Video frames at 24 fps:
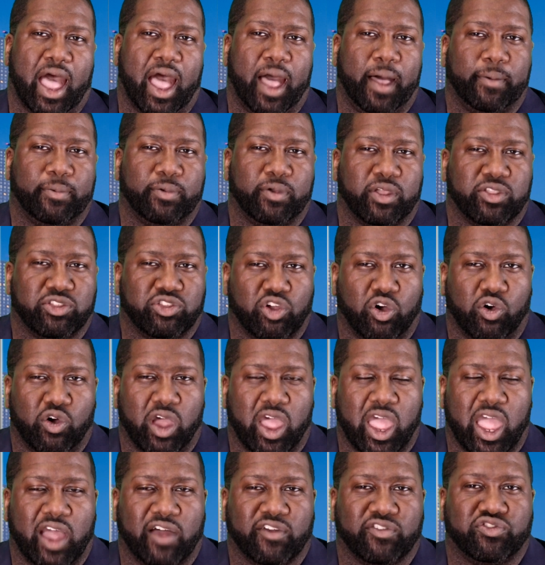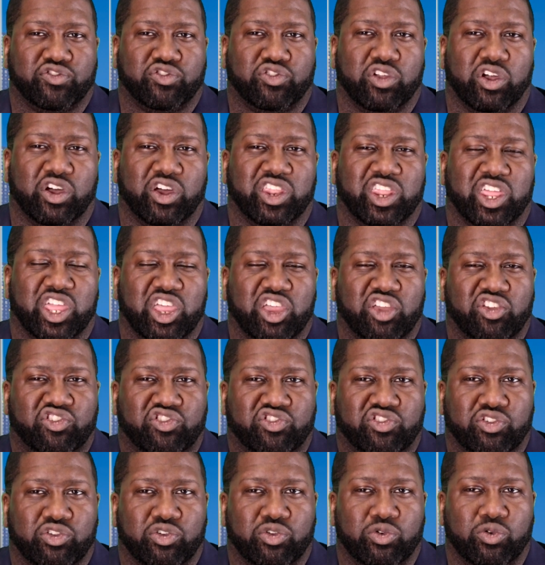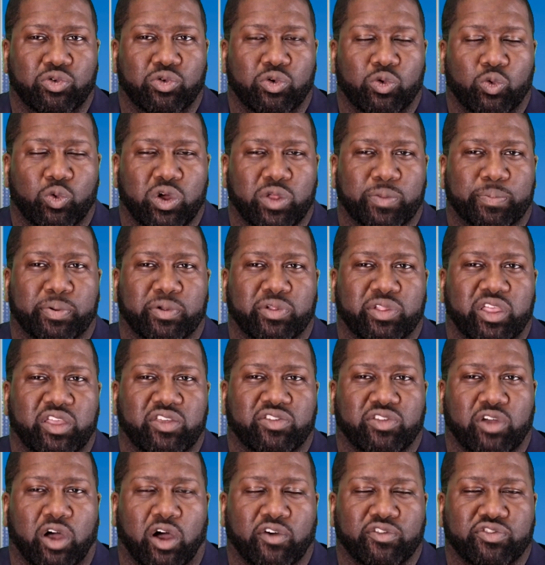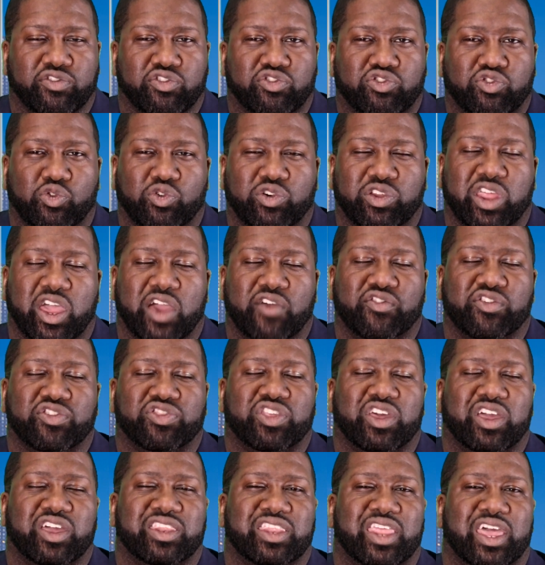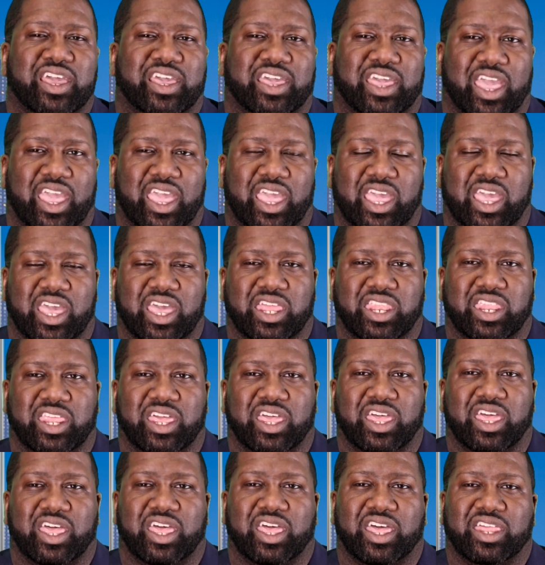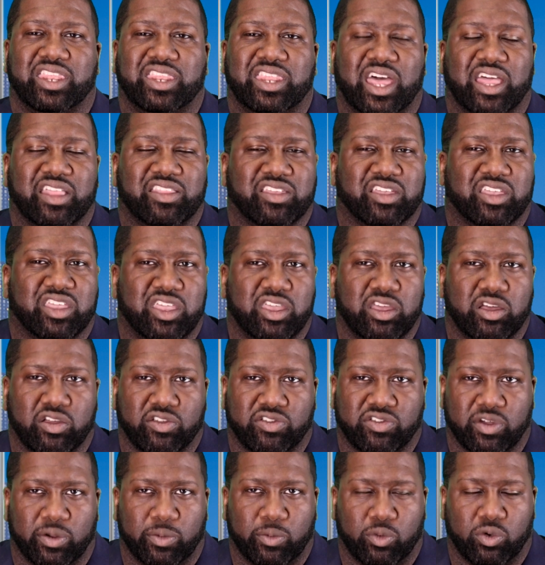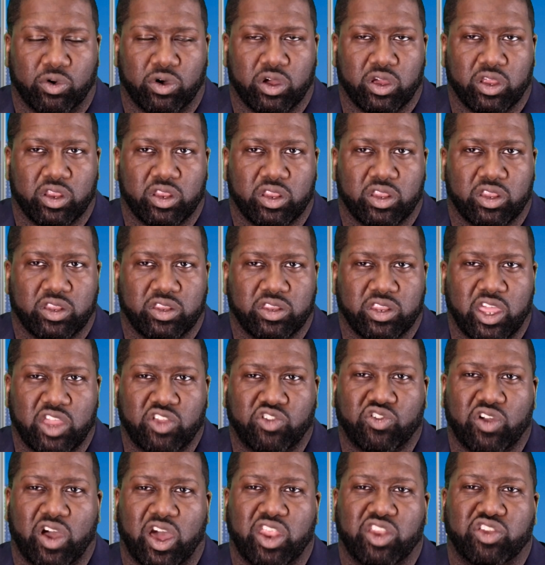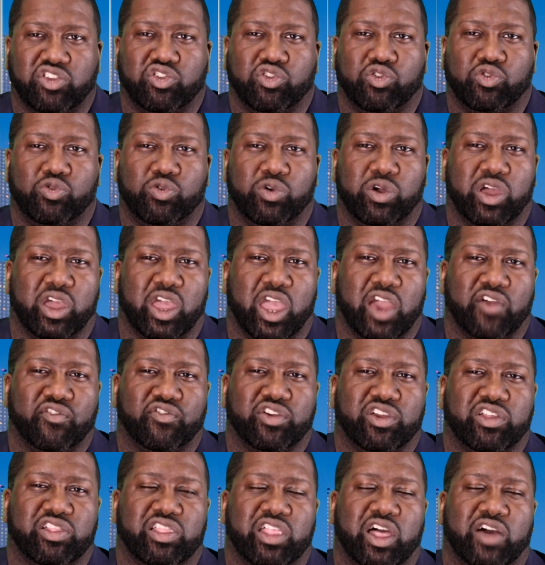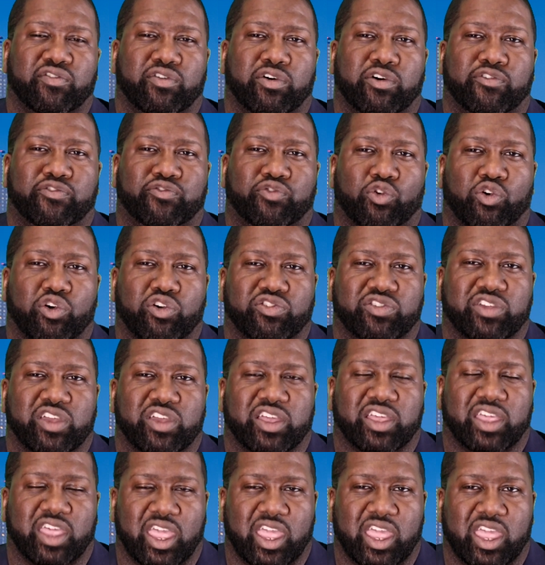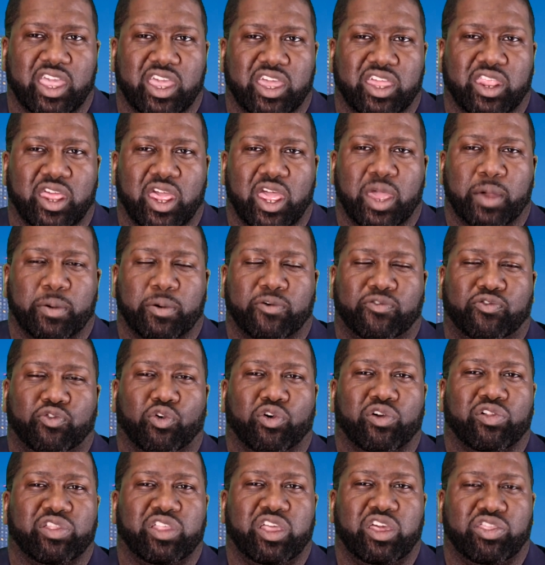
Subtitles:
I don't have an issue with police officers doing everything they can not to kill someone. They try to do every level of force they can before